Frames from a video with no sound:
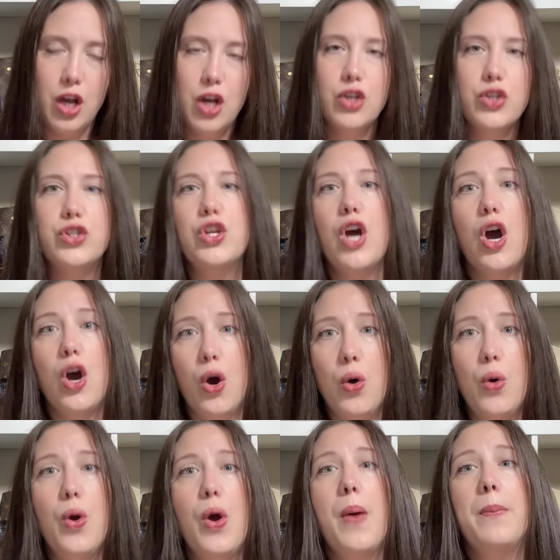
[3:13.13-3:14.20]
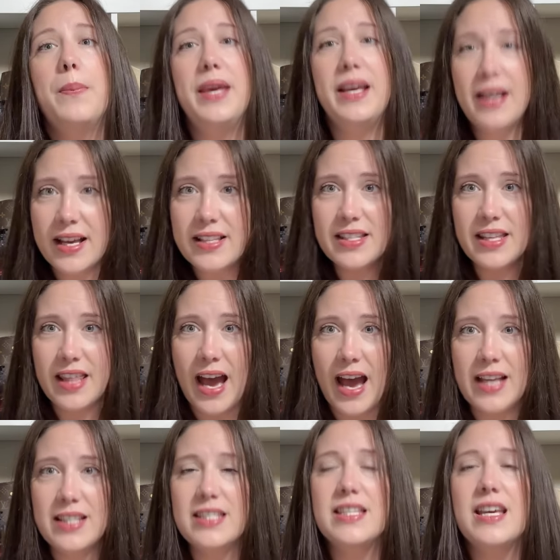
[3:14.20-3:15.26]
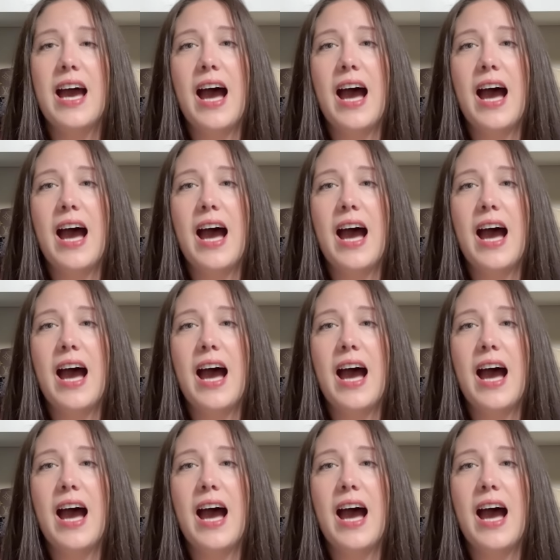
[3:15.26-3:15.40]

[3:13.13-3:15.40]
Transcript: So, because of that,